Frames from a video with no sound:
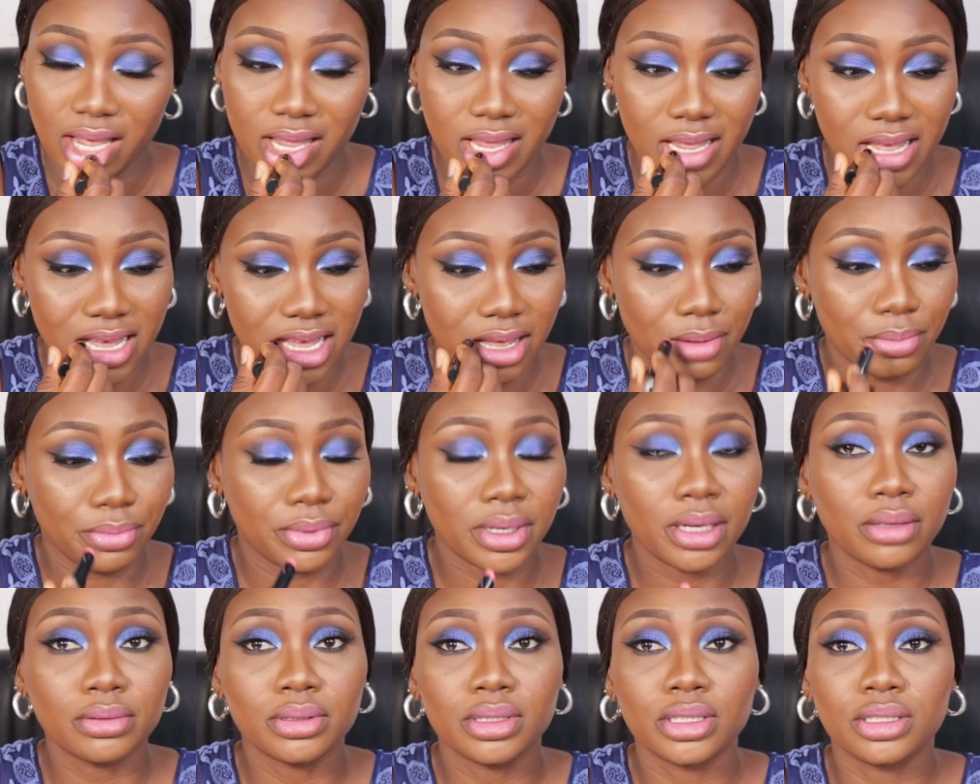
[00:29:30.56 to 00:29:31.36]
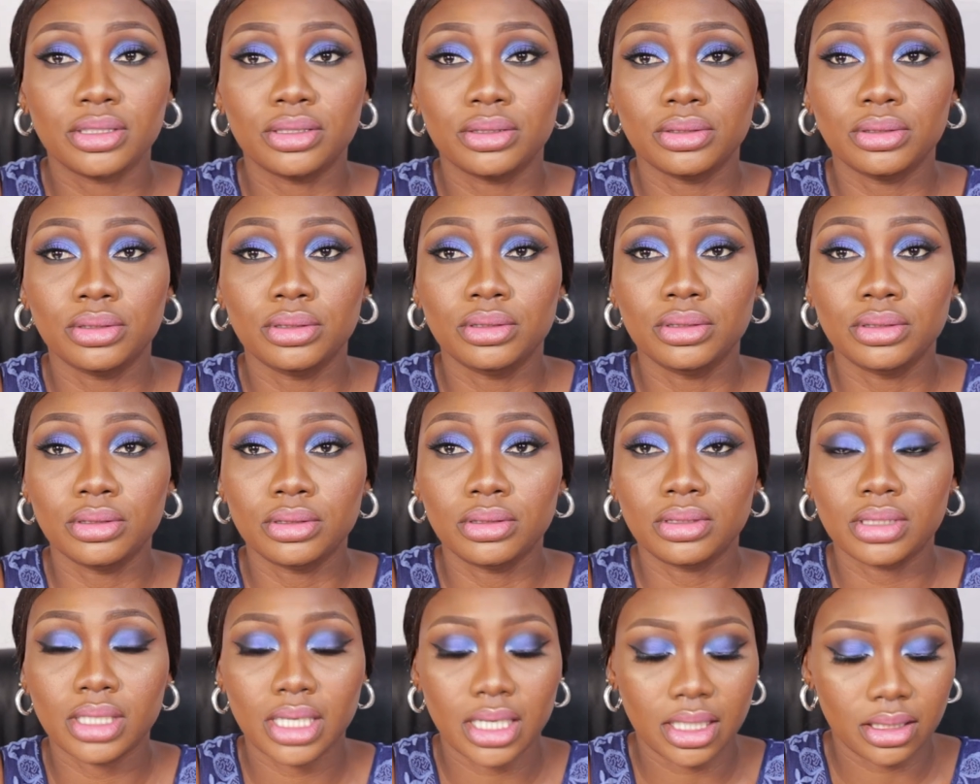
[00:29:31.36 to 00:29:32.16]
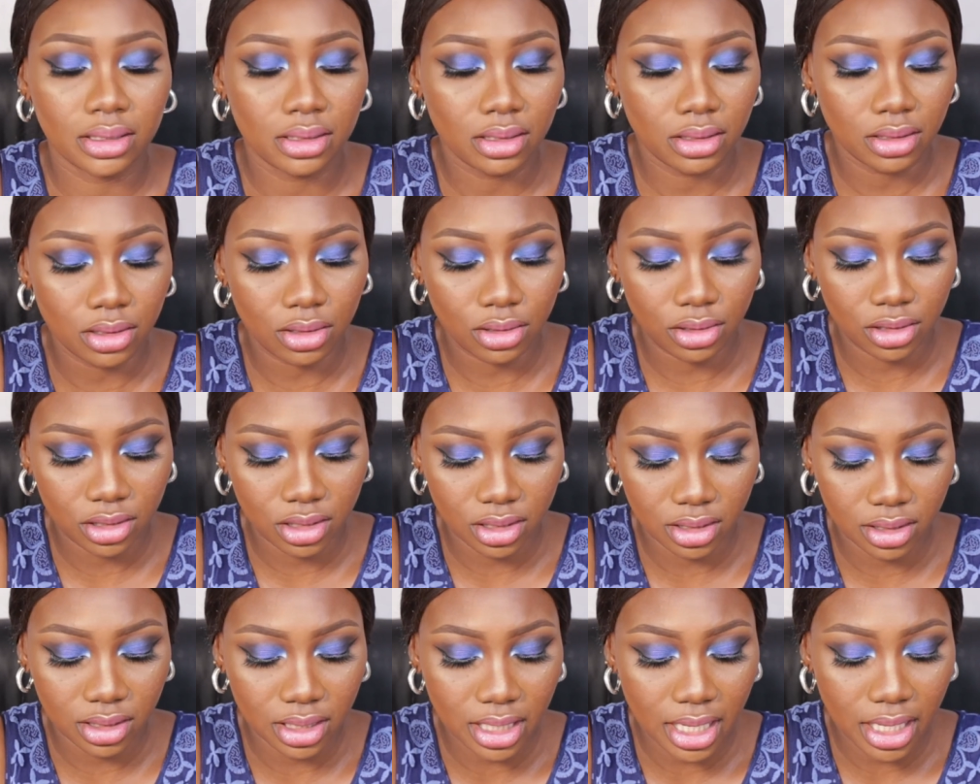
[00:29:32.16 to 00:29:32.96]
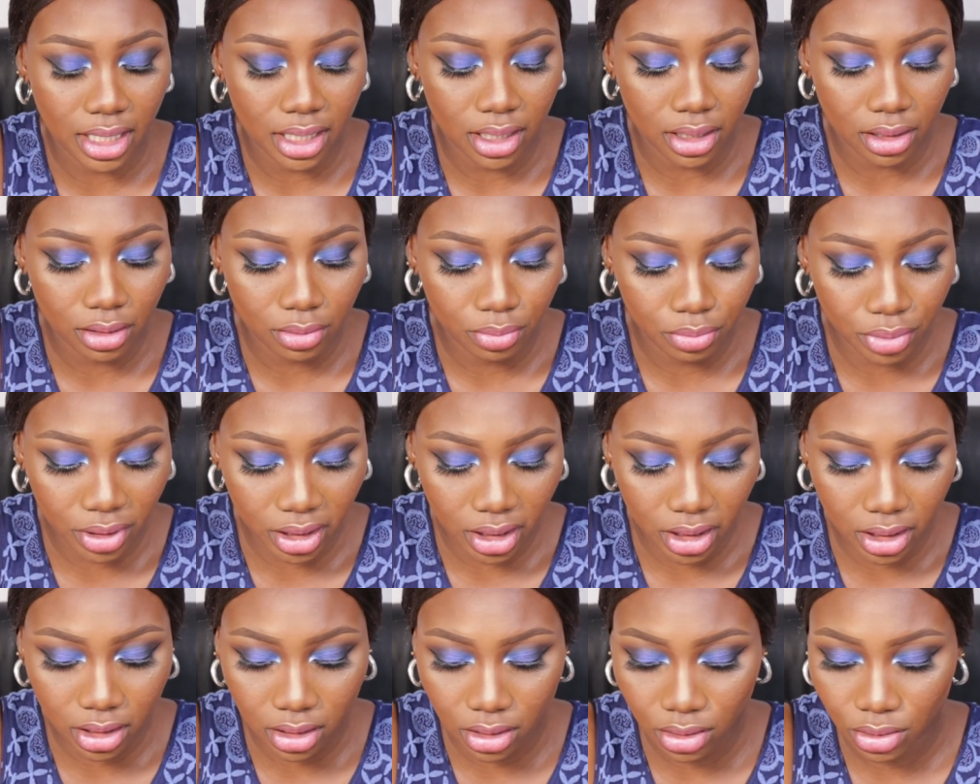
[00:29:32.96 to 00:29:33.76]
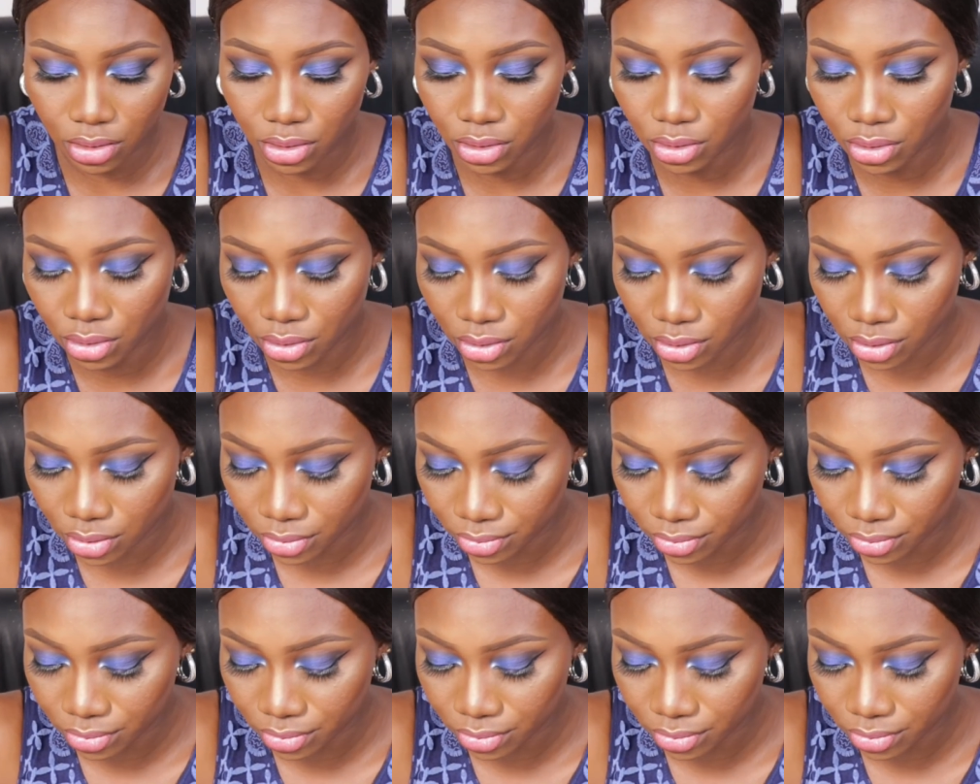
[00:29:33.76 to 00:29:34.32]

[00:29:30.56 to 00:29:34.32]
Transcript: like a brownish nude, and this Hush is like a pinky nude.